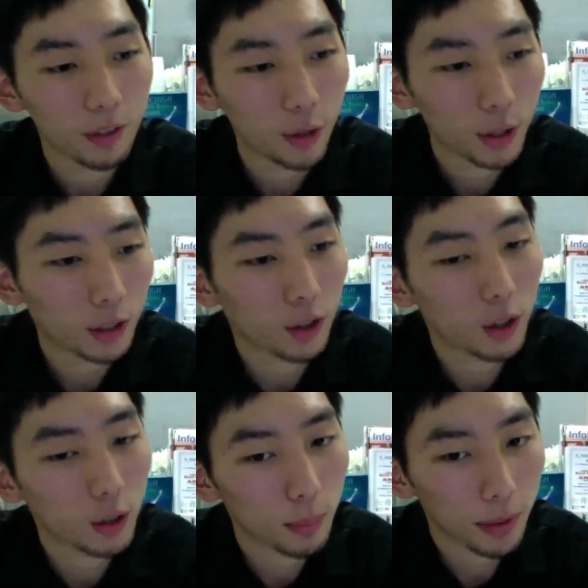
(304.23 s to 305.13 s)

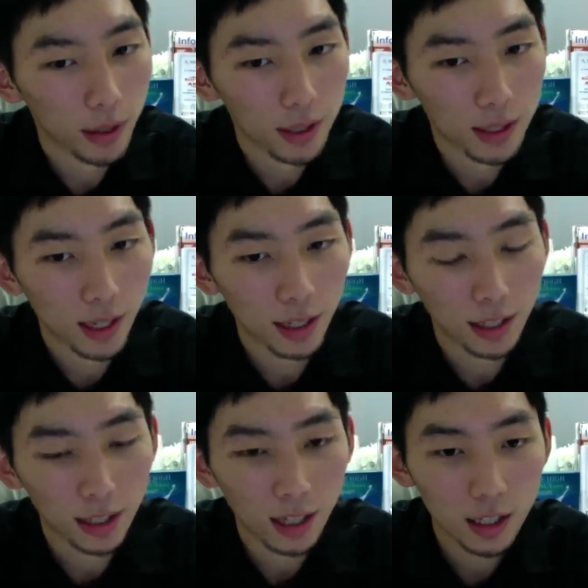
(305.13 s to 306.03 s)
Folliculorum are the
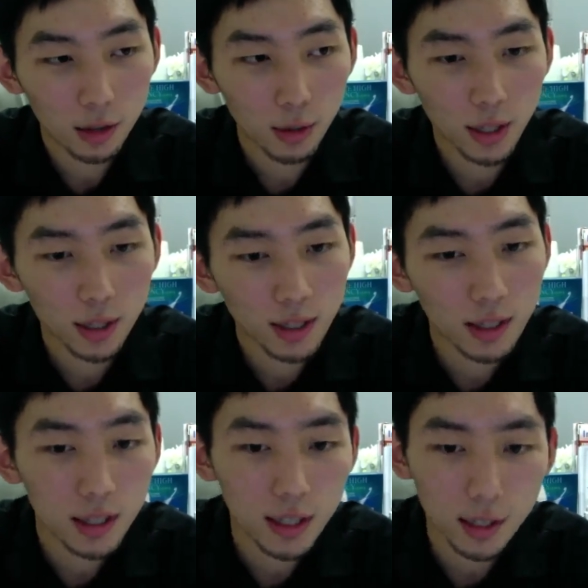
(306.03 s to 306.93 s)
slightly larger
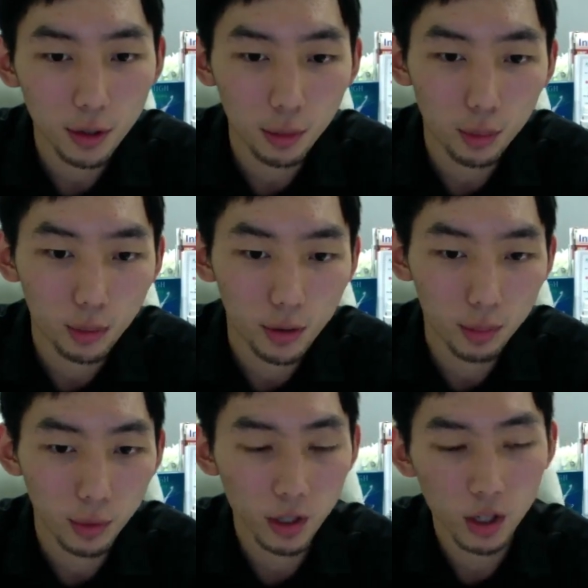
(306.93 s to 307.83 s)
ones,
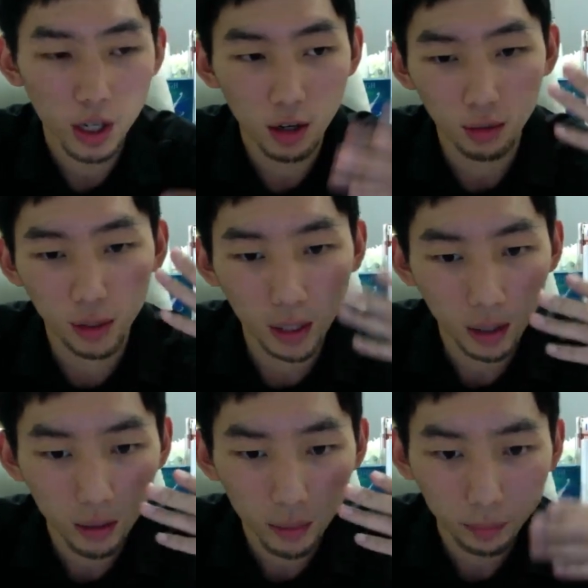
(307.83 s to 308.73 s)
which generally
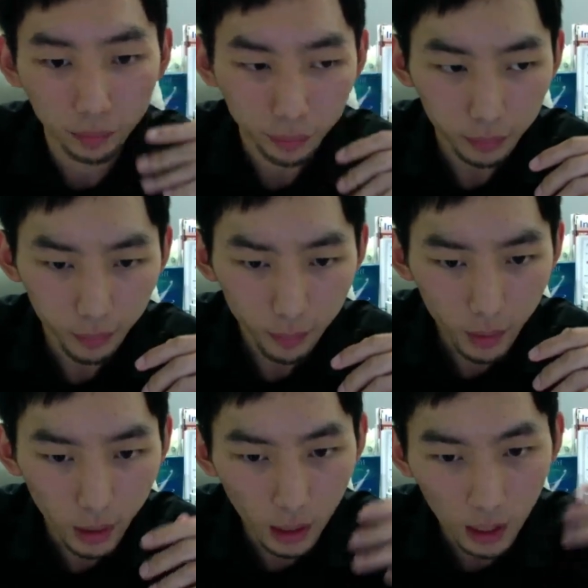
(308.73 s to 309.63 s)

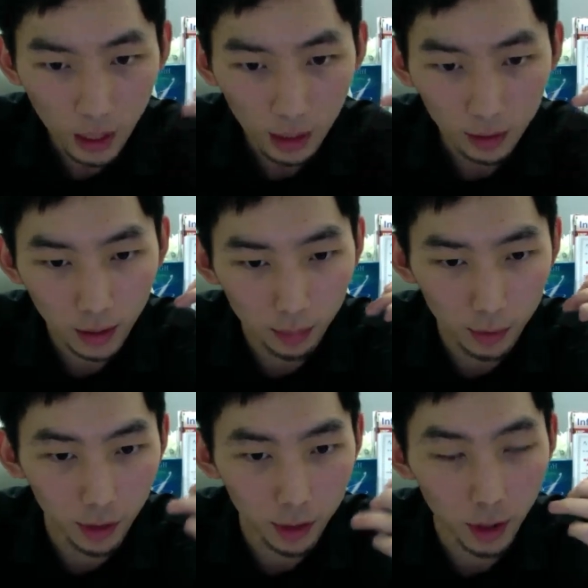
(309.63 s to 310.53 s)
come
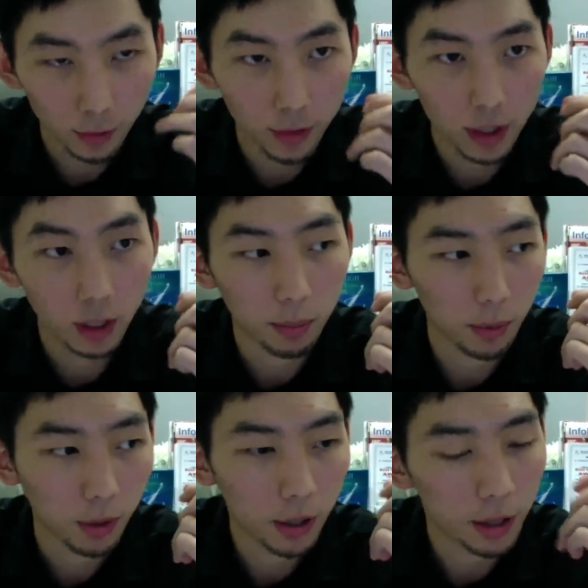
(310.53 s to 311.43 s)
to the surface a lot
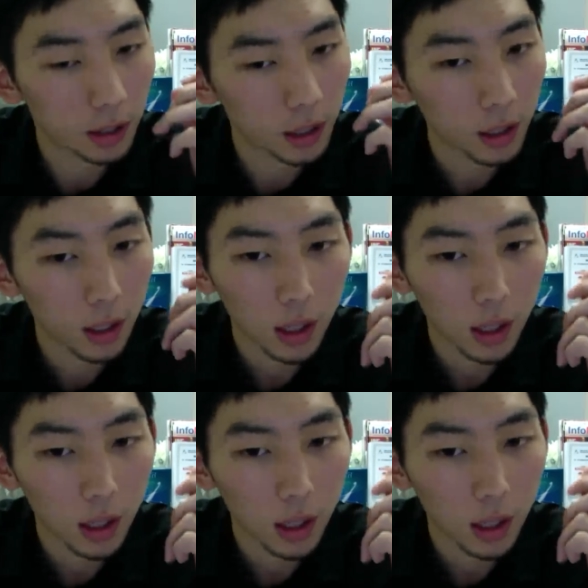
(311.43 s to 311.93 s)
more, I think.